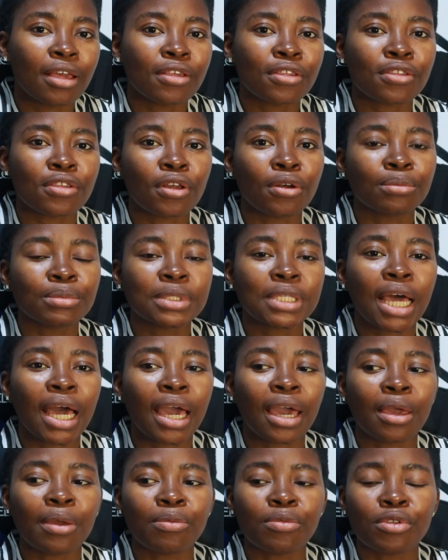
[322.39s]

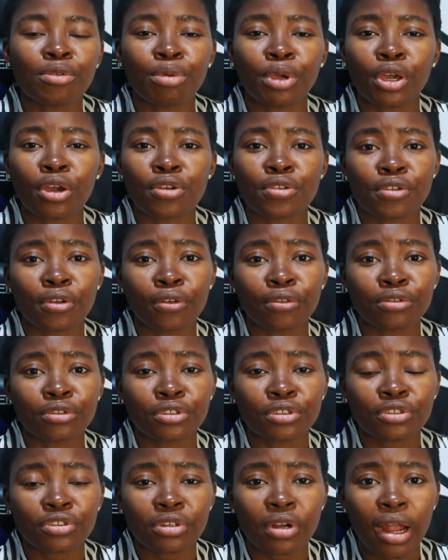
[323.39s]
Sometimes because of
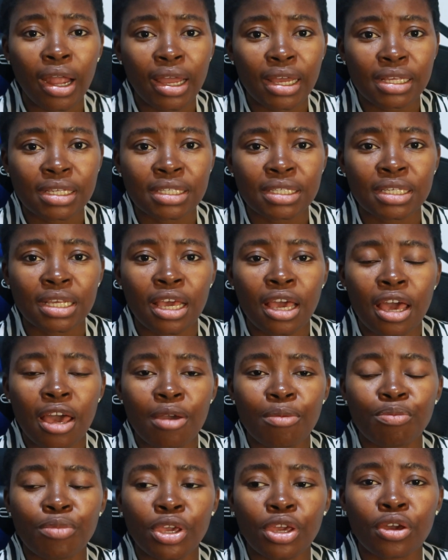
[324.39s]
stress,
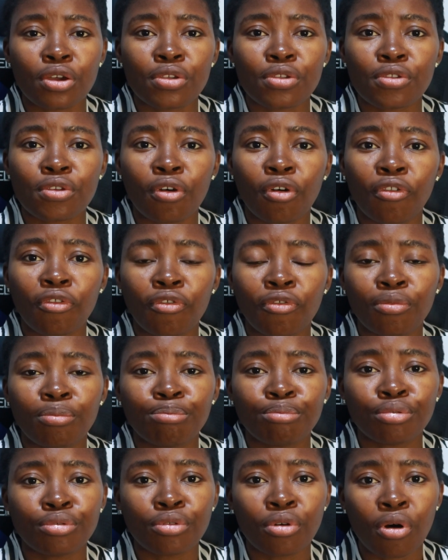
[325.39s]
because of
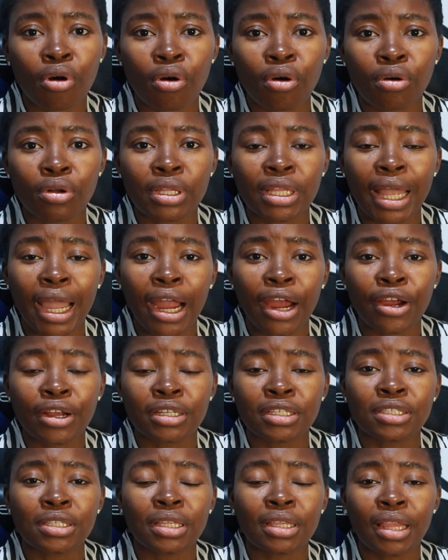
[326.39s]
poor
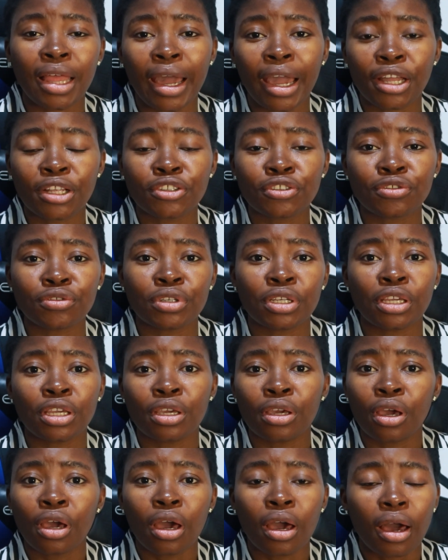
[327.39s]
diet,
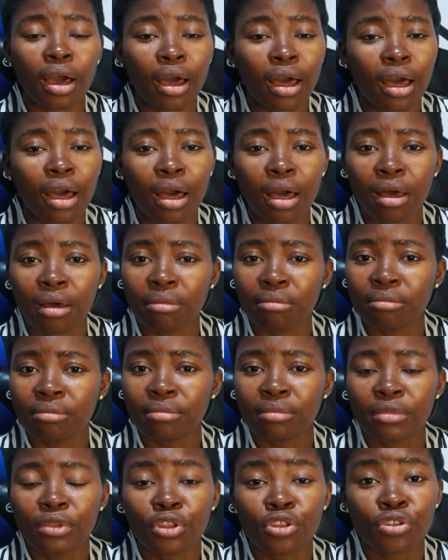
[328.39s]
dietary um,
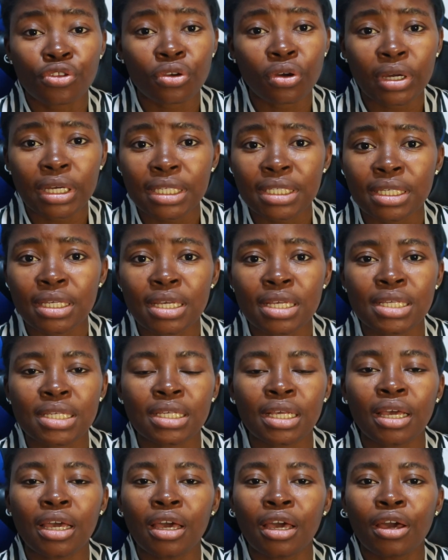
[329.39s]

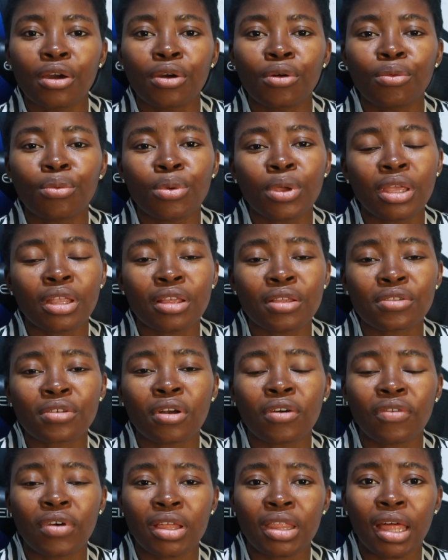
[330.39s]
choices, we
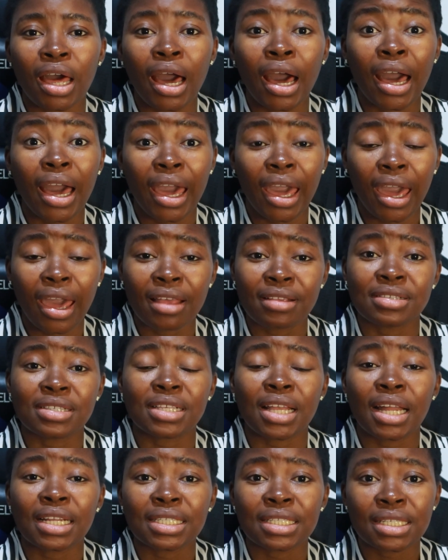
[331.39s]
discover that our hair
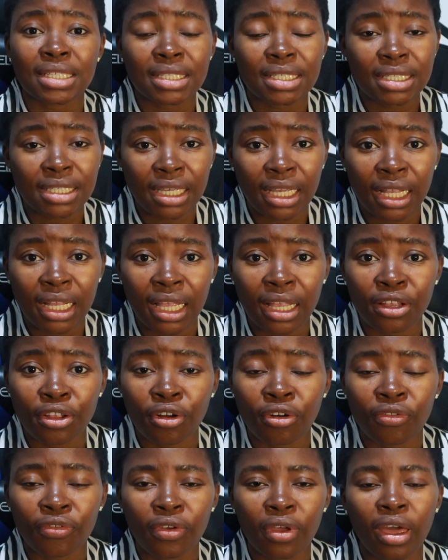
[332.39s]
starts thinning
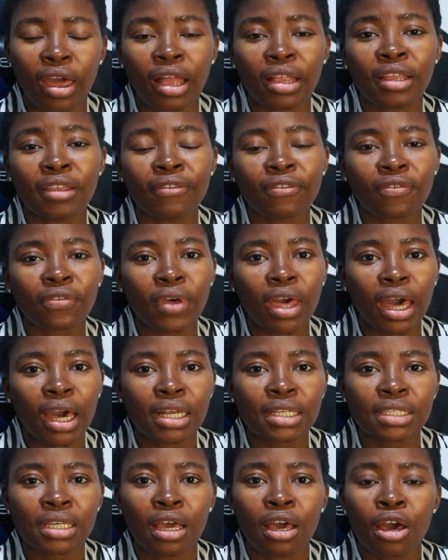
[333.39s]
off. And in
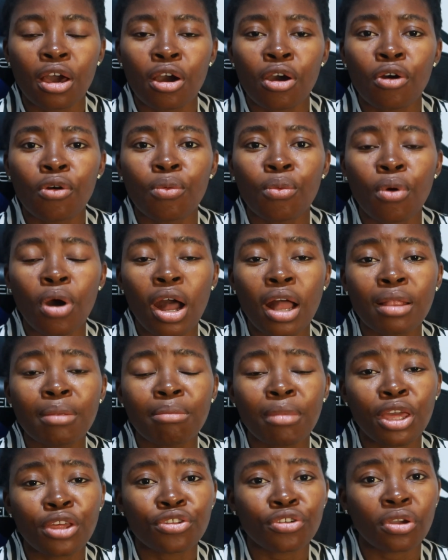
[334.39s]
fact,
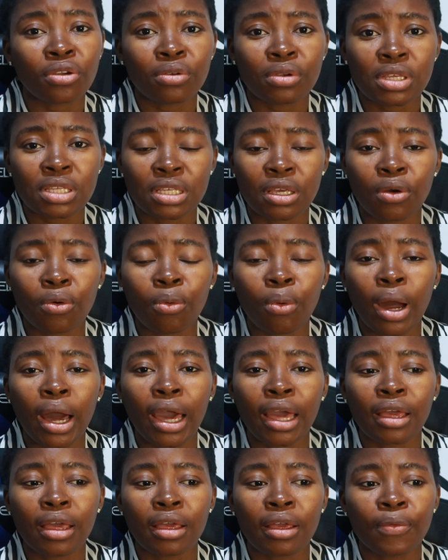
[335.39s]
one major reason
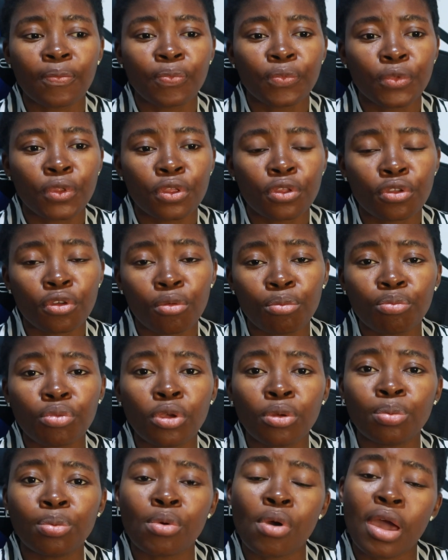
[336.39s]
why some
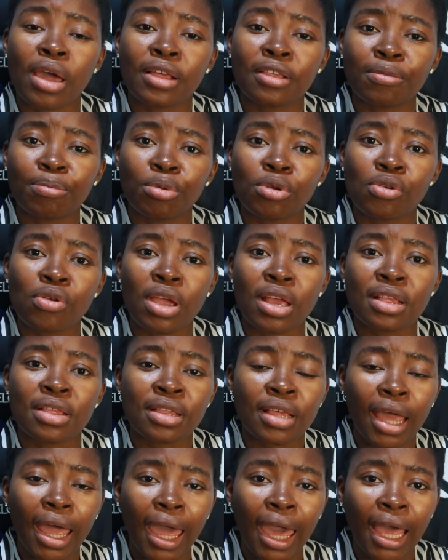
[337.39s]
people
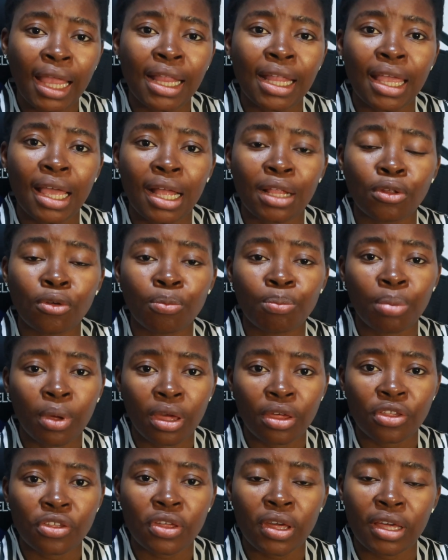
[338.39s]
experience early
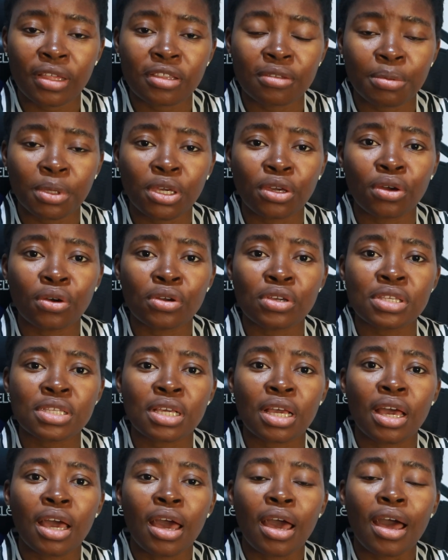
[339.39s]
alopecia is
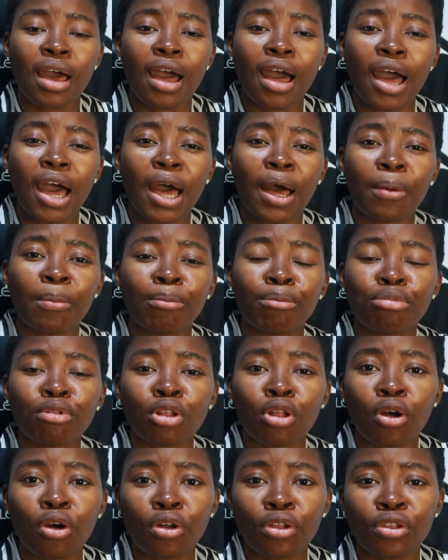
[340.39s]
because um,
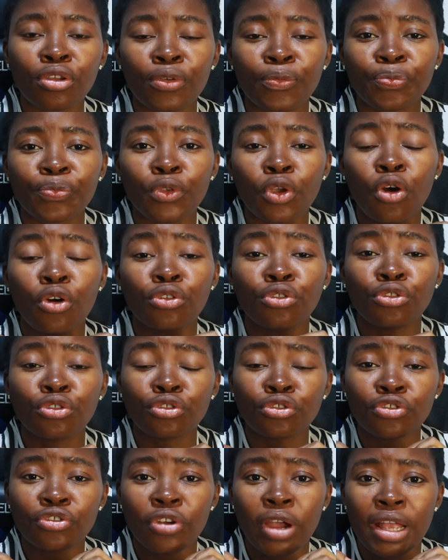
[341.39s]
blood or
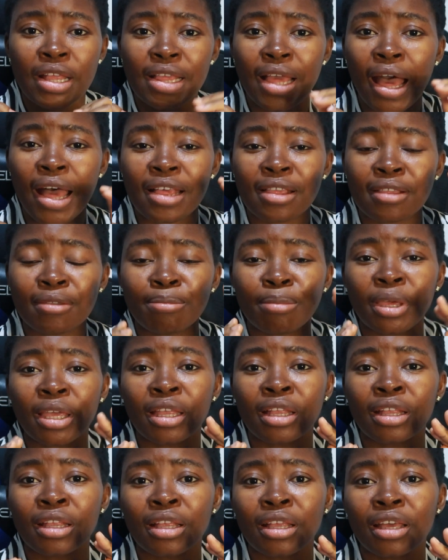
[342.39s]
nutrients has
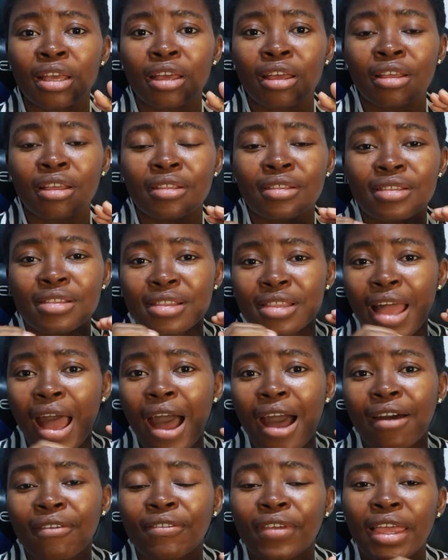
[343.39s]
been
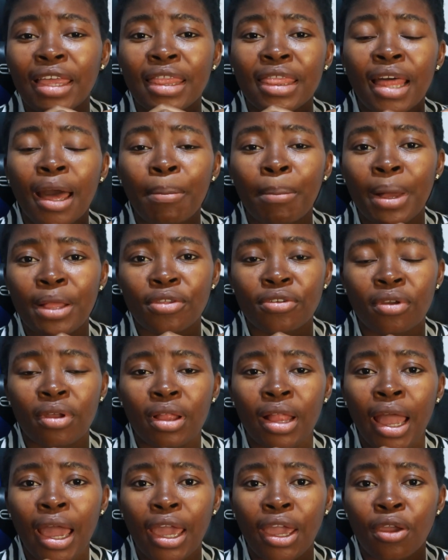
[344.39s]
starved in that
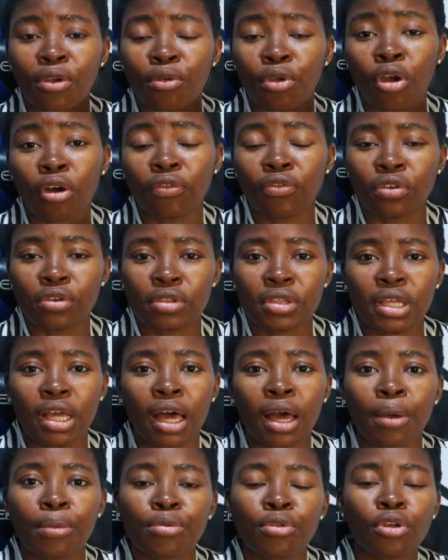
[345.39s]
particular area of your
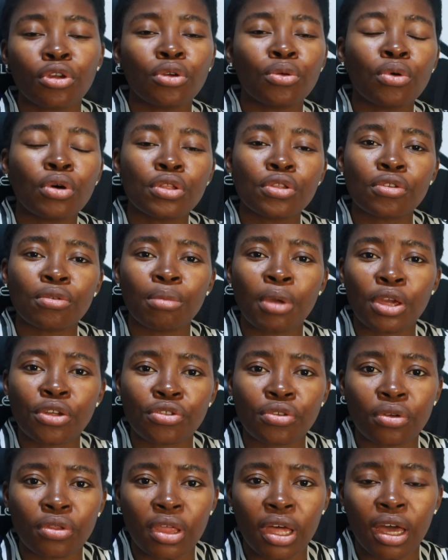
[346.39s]
scalp so you want to make
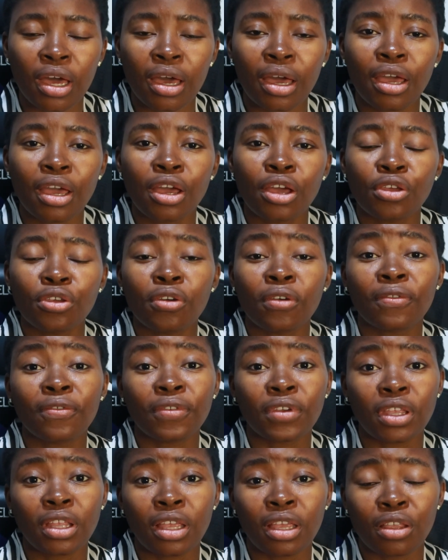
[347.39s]
sure that you're
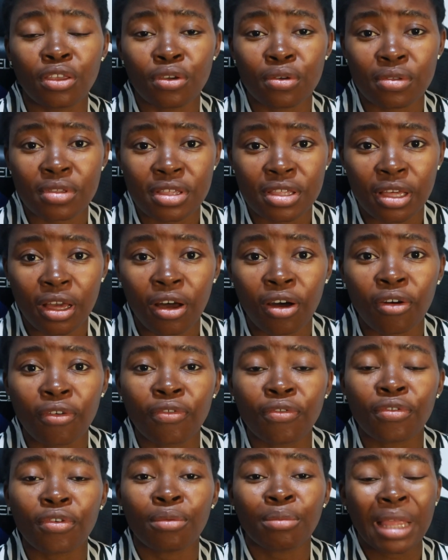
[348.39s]
feeding
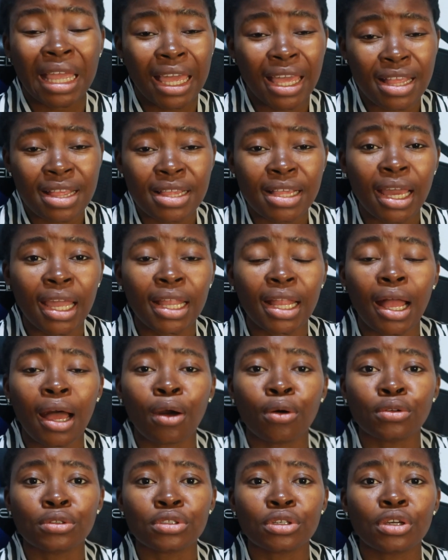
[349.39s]
yourself from the inside
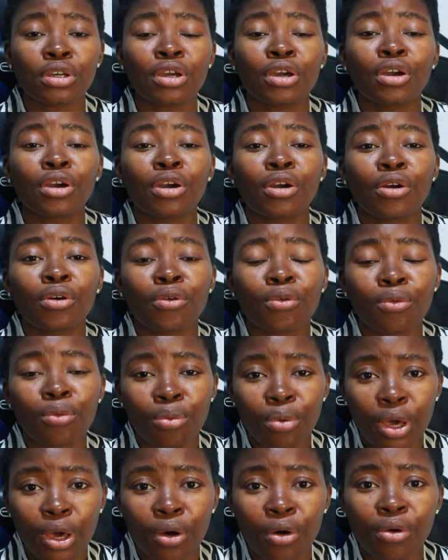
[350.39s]
out
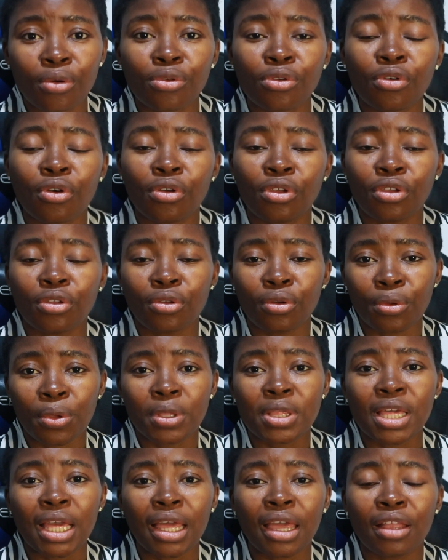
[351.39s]
well you're you know
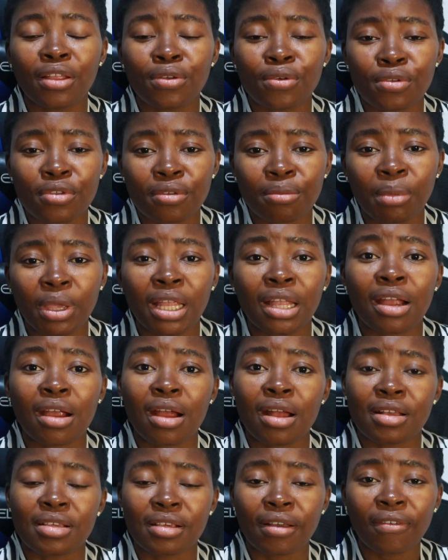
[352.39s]
you're taking those
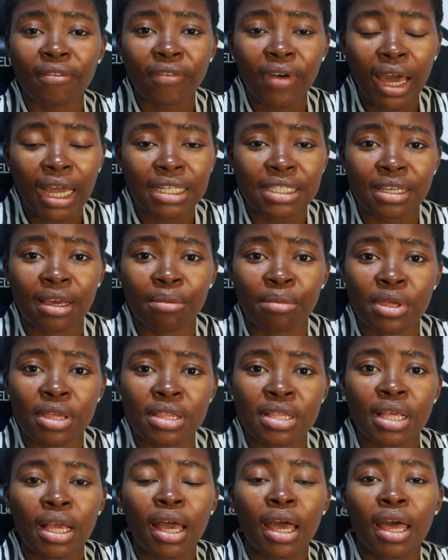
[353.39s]
minerals and
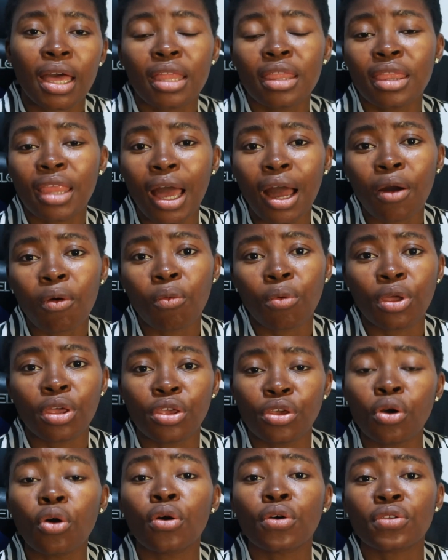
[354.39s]
vitamins that way
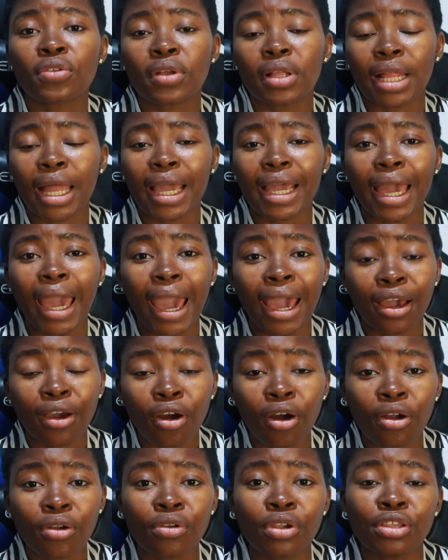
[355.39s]
you're also like
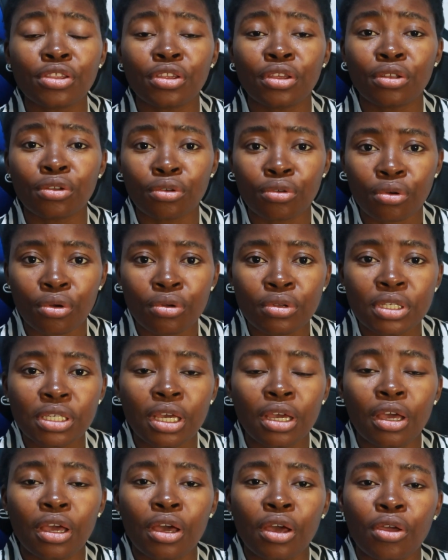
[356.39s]
encouraging growth
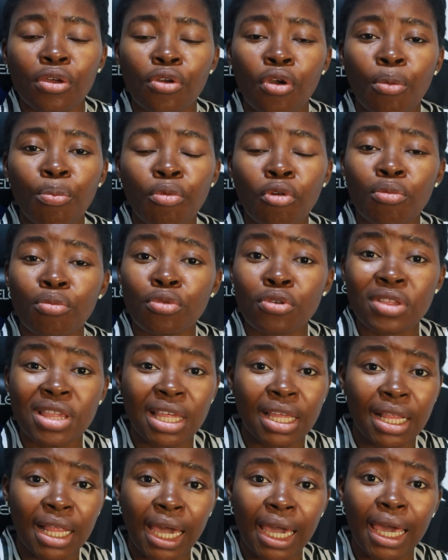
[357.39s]
you're
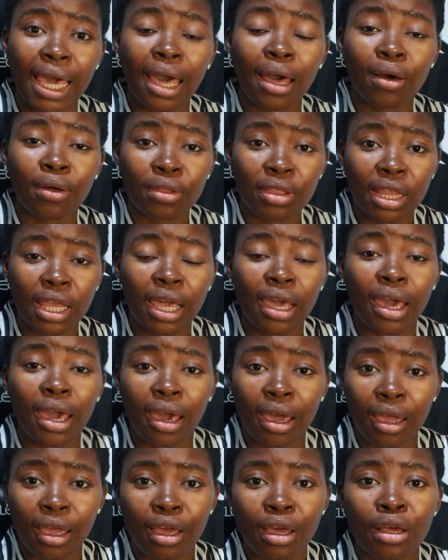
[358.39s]
promoting like healthy
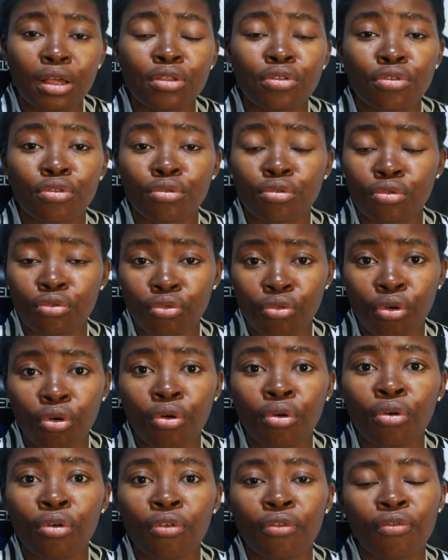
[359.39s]
hair to
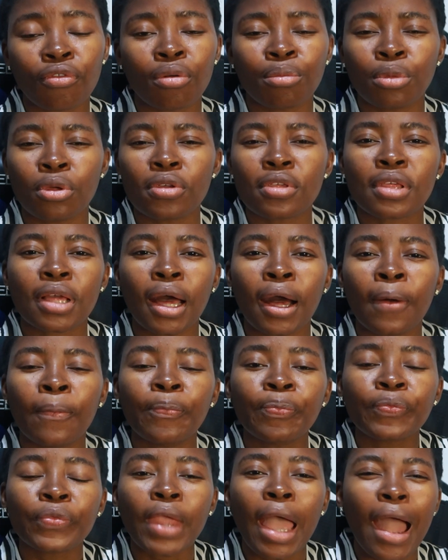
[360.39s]
grow from your scalp
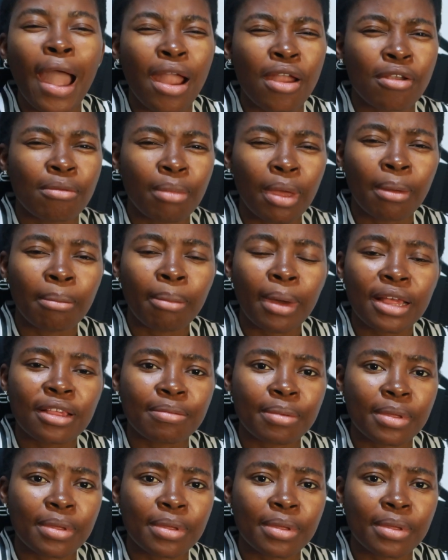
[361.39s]
i remember